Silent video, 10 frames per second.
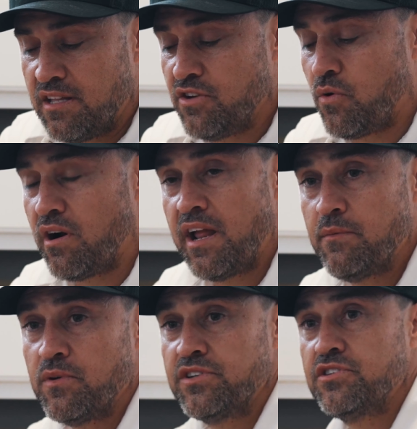you are
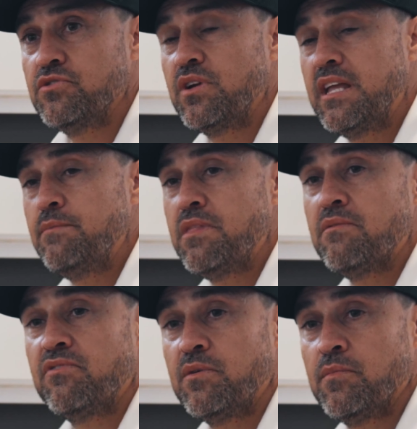able to keep
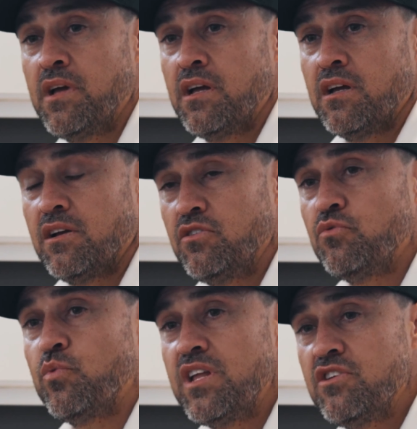them from
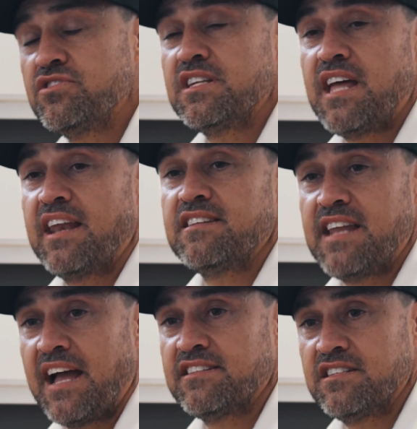reusing that as an
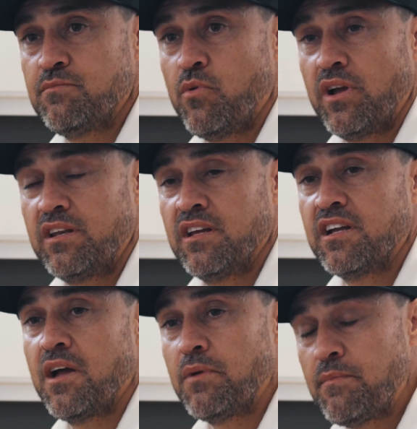access point,
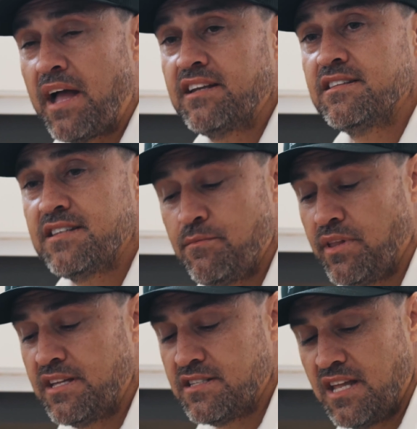coming back to the same
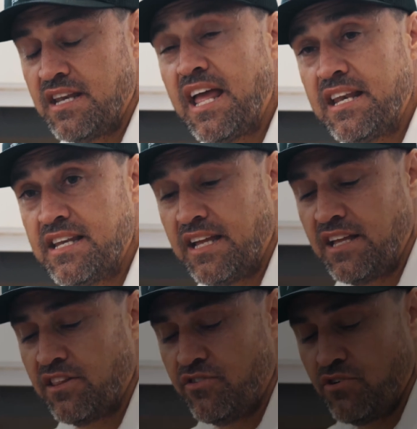place and
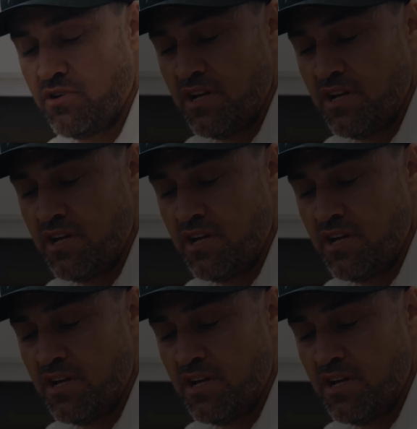digging through.